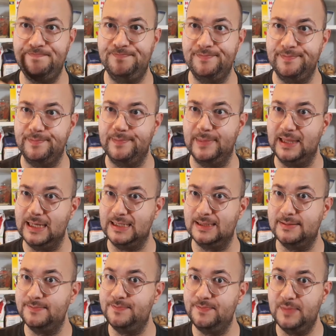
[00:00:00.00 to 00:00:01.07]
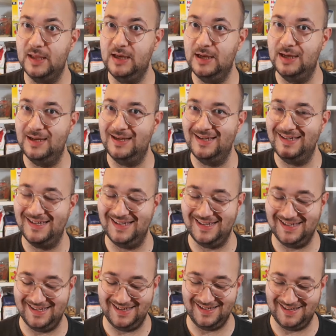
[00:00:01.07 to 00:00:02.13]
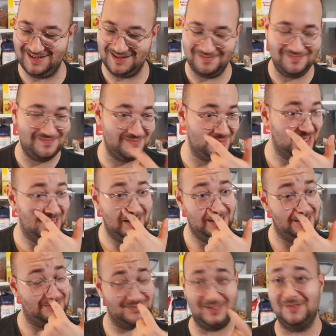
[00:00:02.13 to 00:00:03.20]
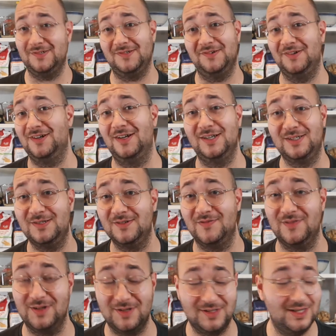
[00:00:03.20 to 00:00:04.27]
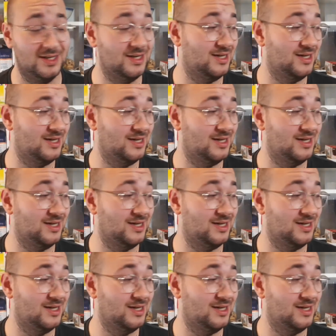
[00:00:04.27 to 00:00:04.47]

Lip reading: this. I'm so sorry. I should have looked.